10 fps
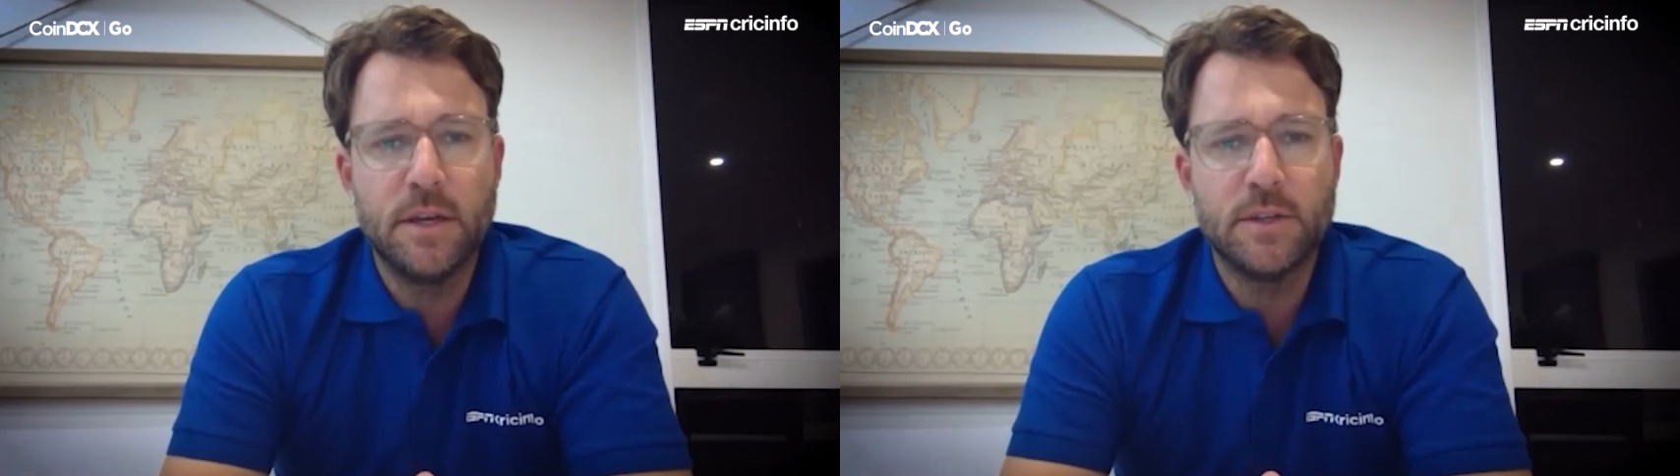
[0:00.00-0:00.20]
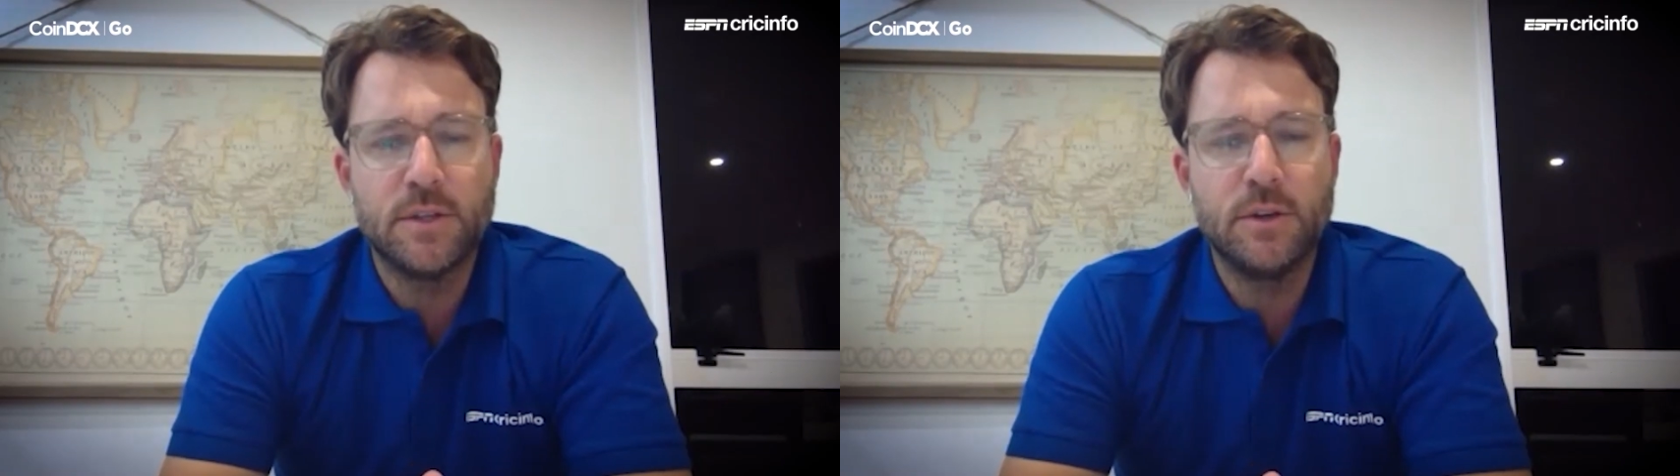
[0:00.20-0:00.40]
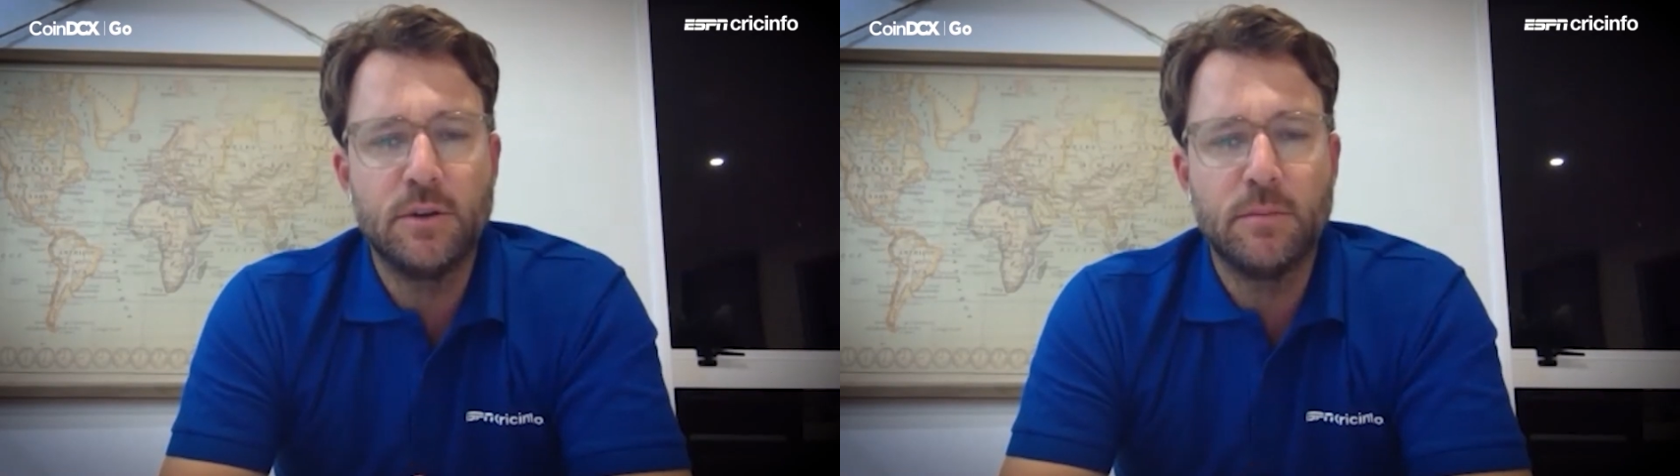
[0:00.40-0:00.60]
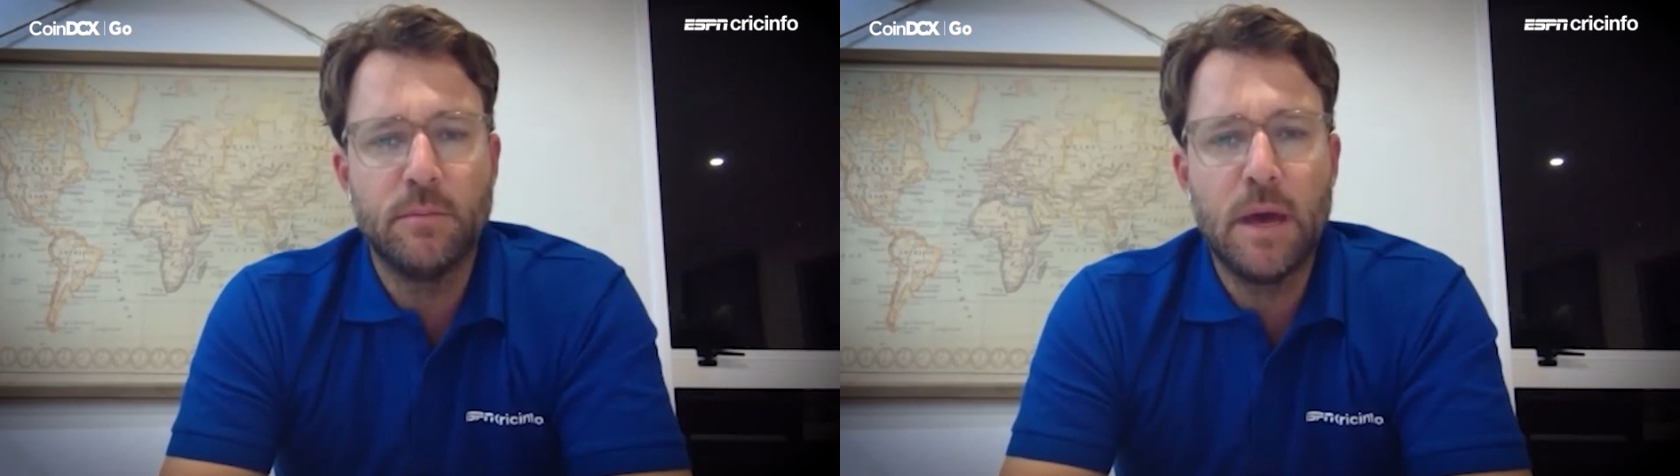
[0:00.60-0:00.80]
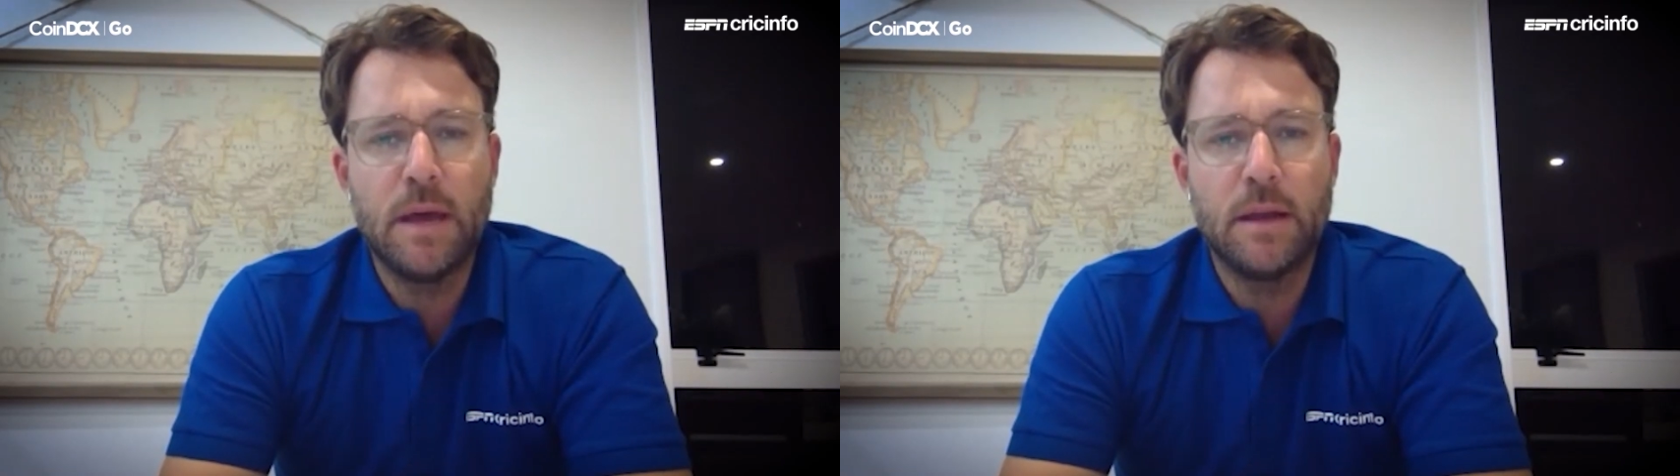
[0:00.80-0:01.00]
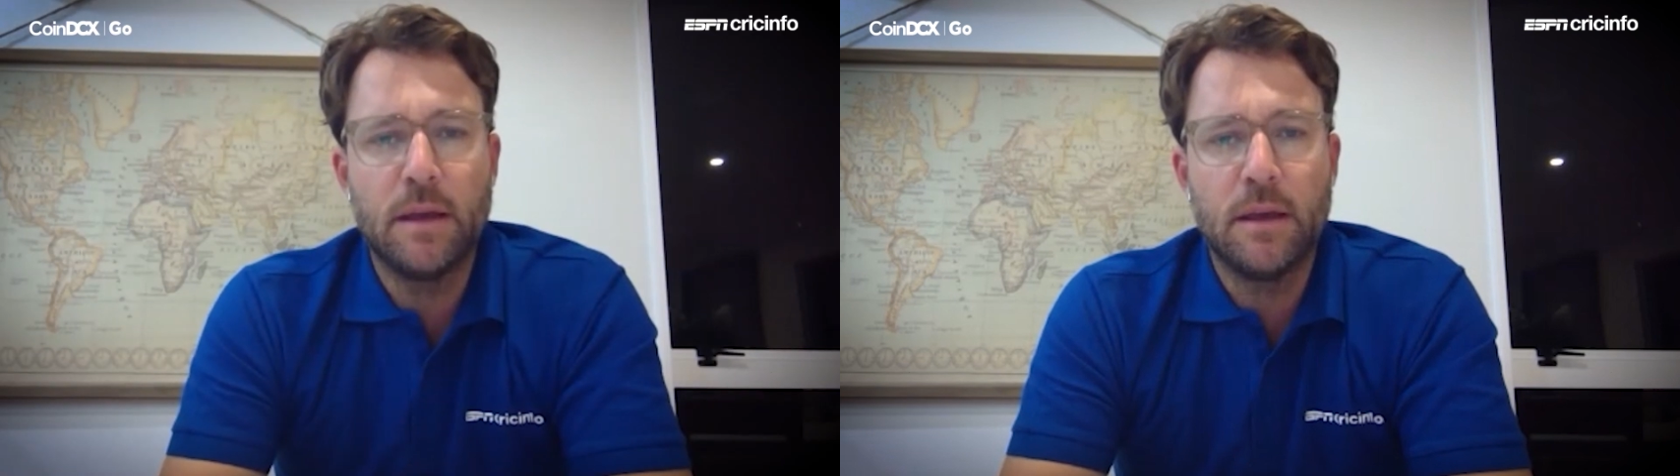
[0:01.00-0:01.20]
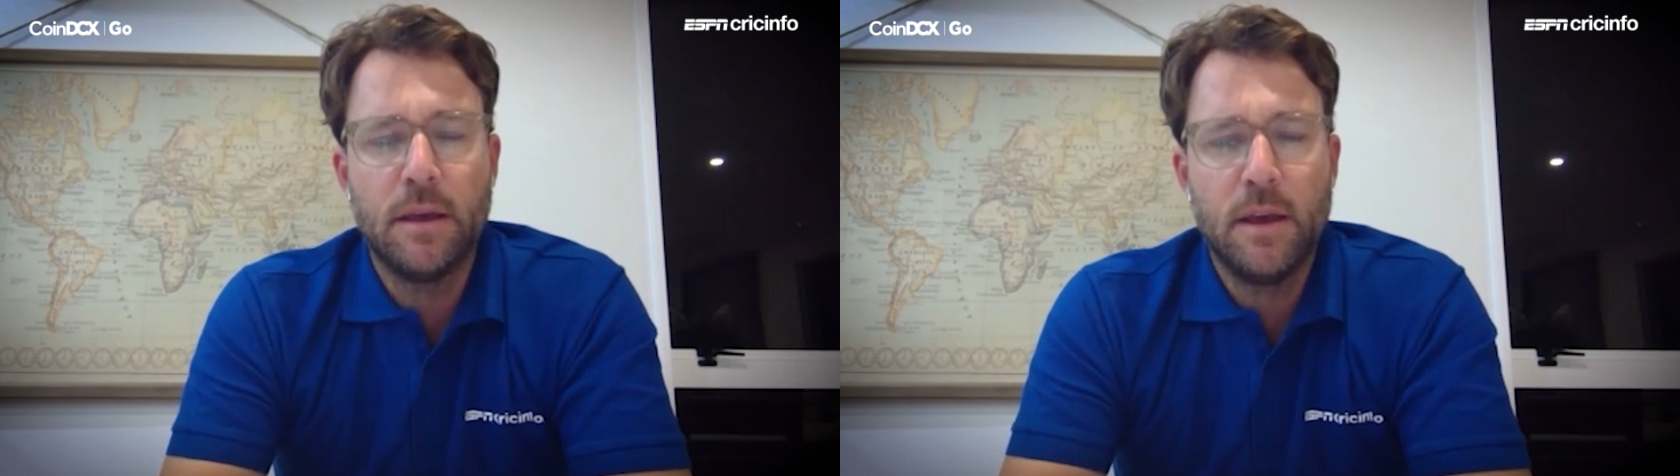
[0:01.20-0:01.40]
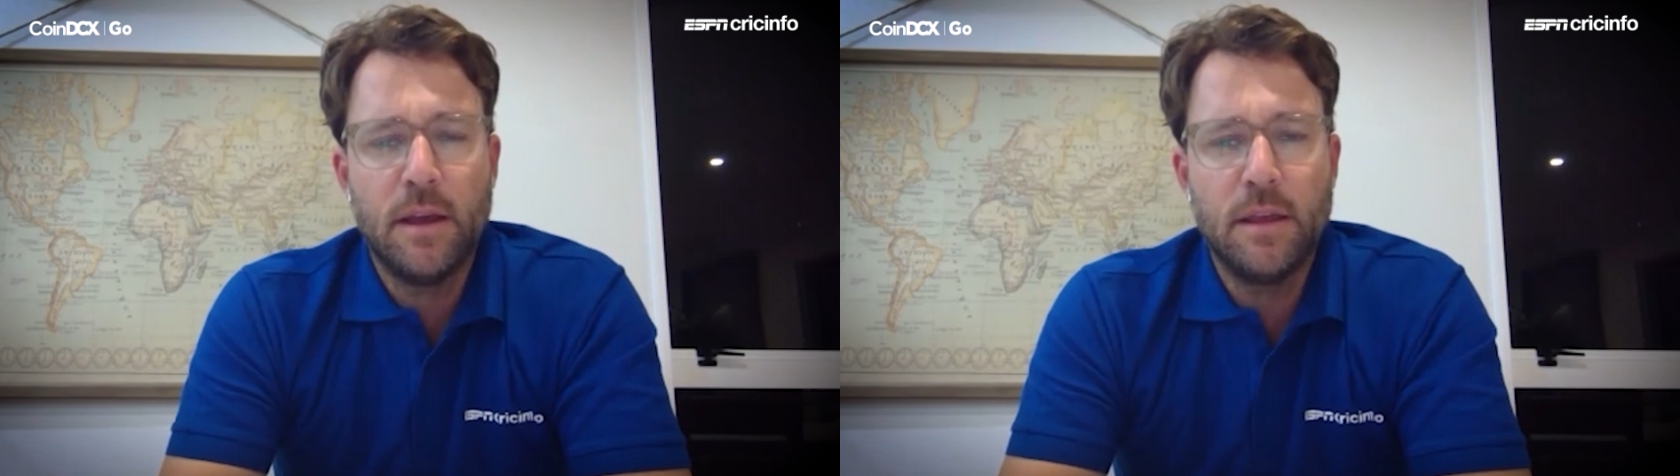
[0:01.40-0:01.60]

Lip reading: a certain manner,